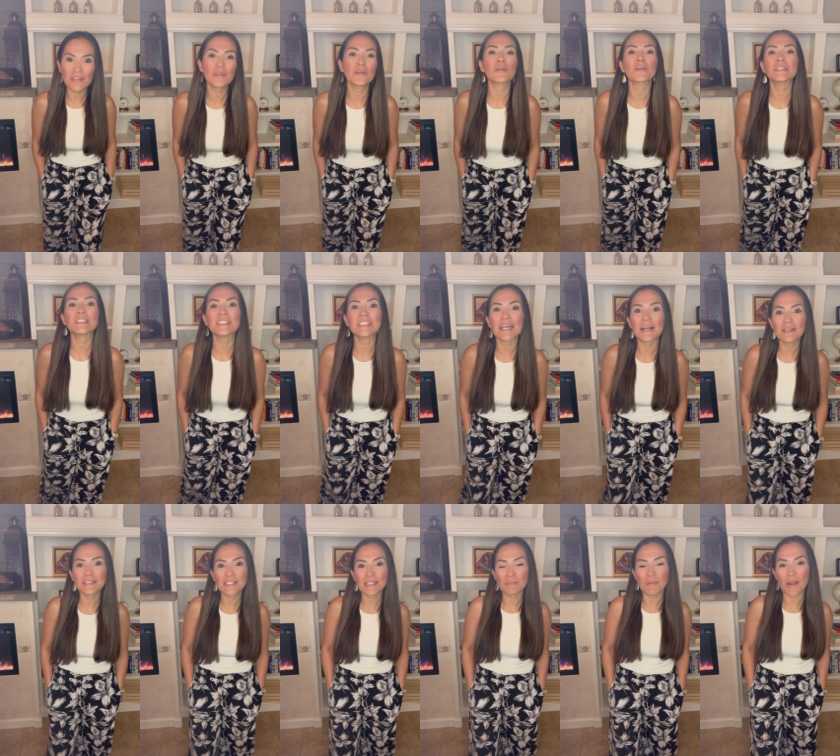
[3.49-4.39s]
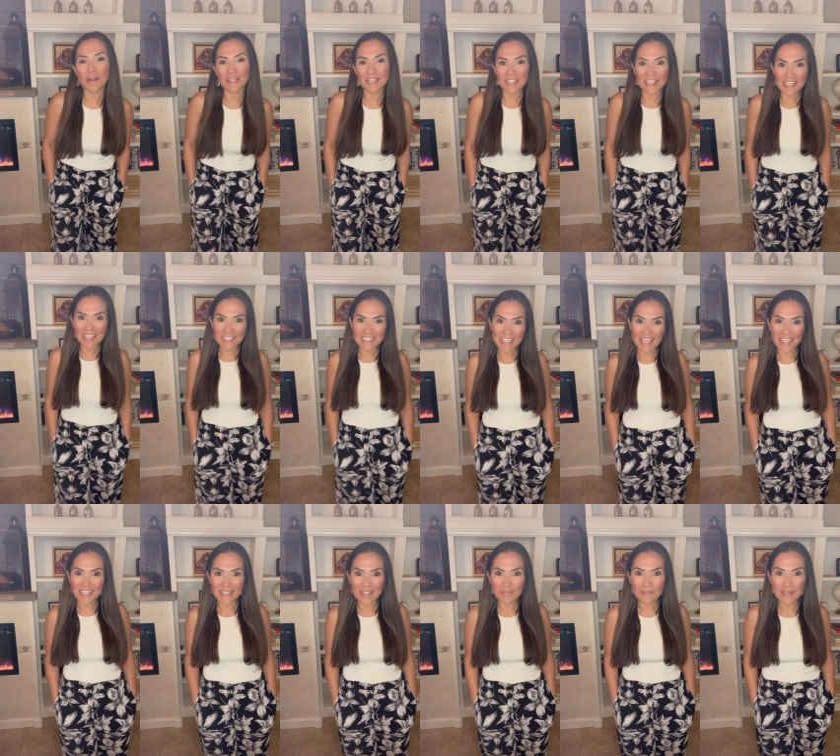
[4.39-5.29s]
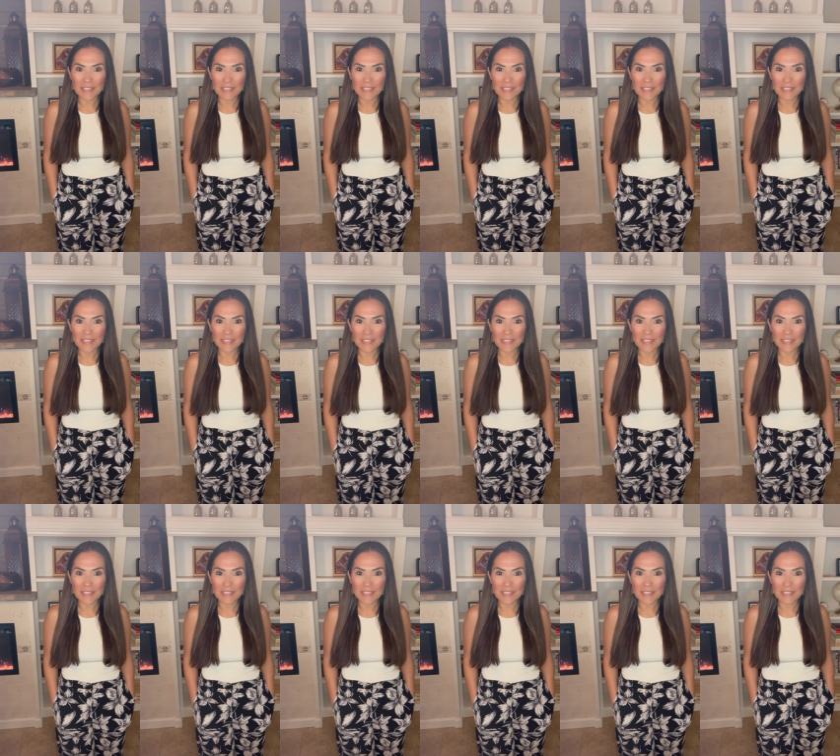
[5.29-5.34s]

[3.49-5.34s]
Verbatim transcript: your sales and marketing executive